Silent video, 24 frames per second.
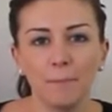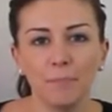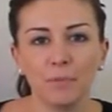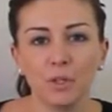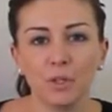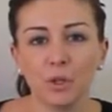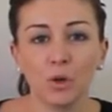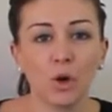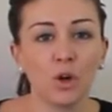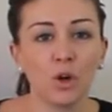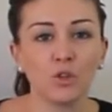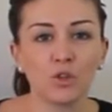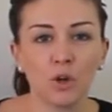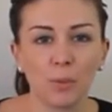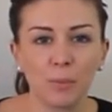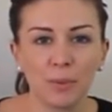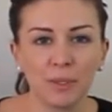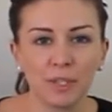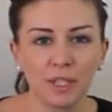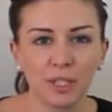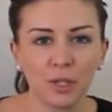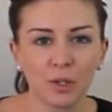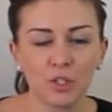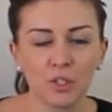you're not a drop
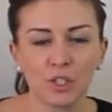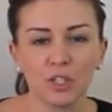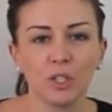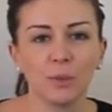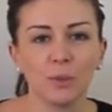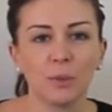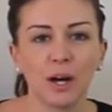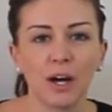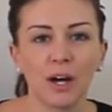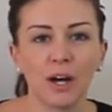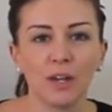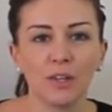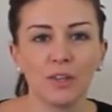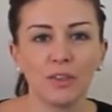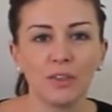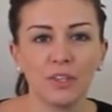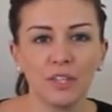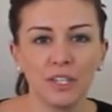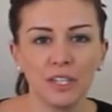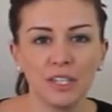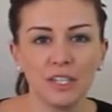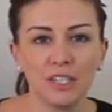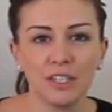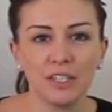in the ocean, you are
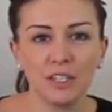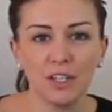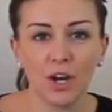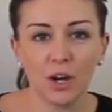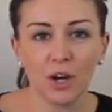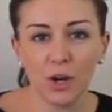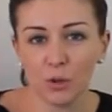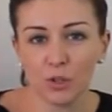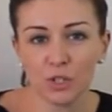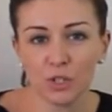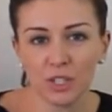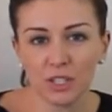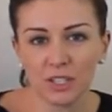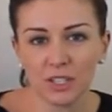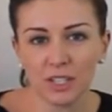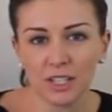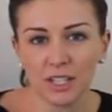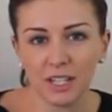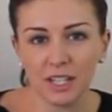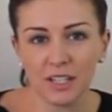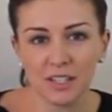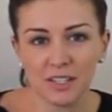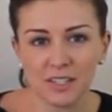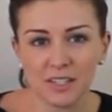the ocean
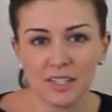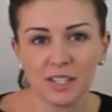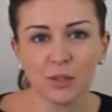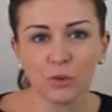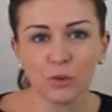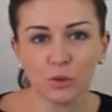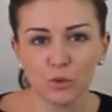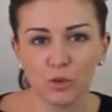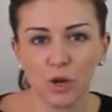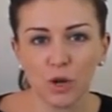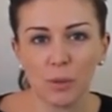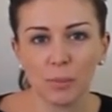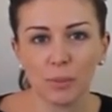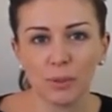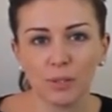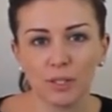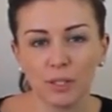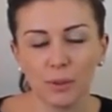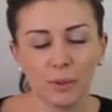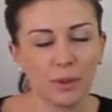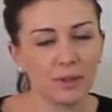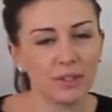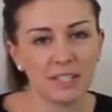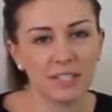in a single drop.
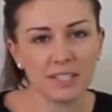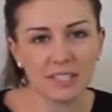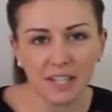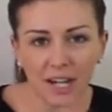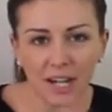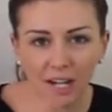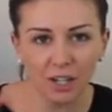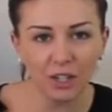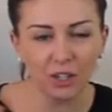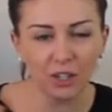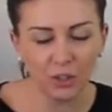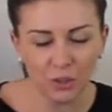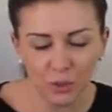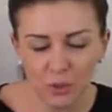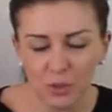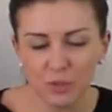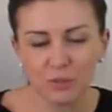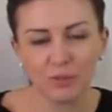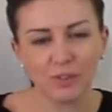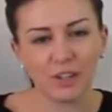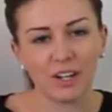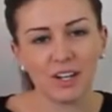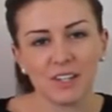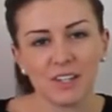You are the entire
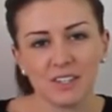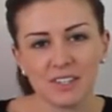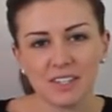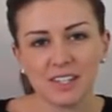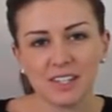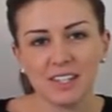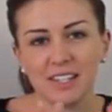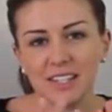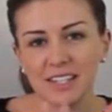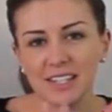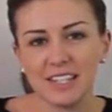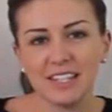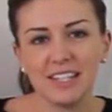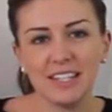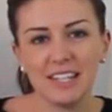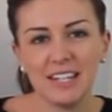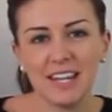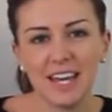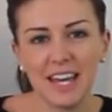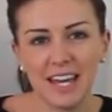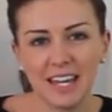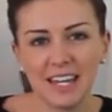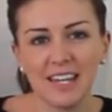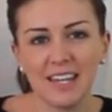universe
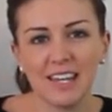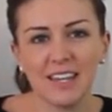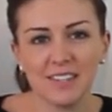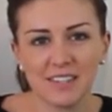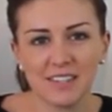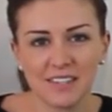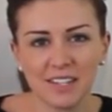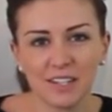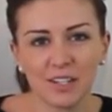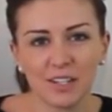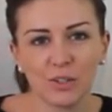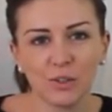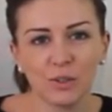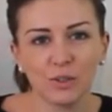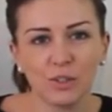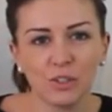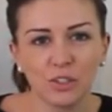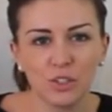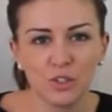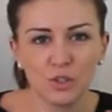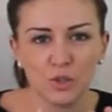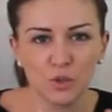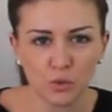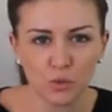in a single
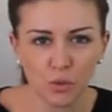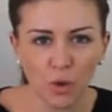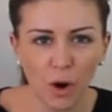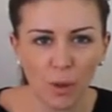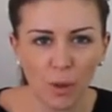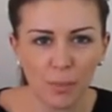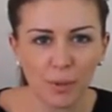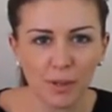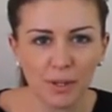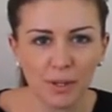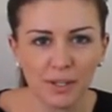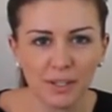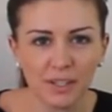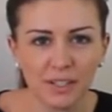drop.